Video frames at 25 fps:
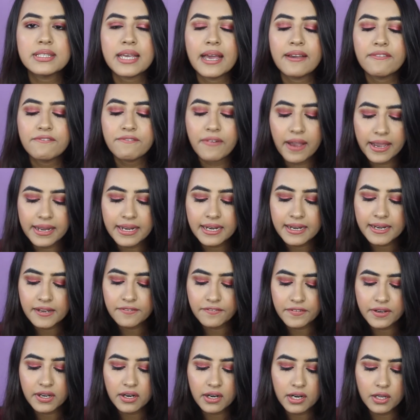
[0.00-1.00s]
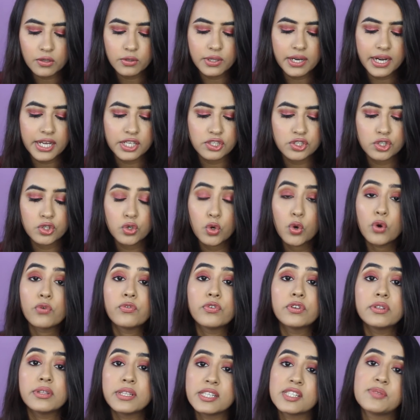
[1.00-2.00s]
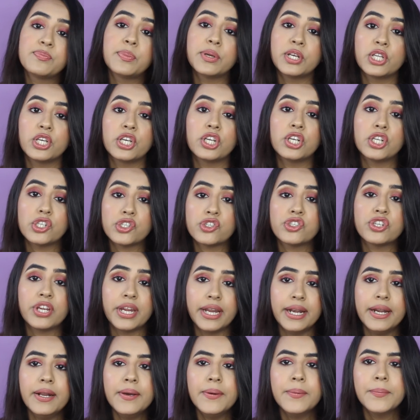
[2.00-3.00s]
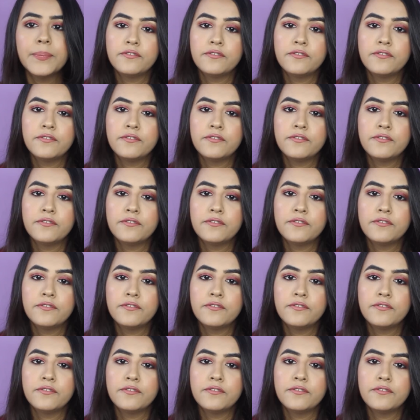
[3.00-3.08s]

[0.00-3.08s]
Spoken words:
I finally figured out that I should go for this particular shade.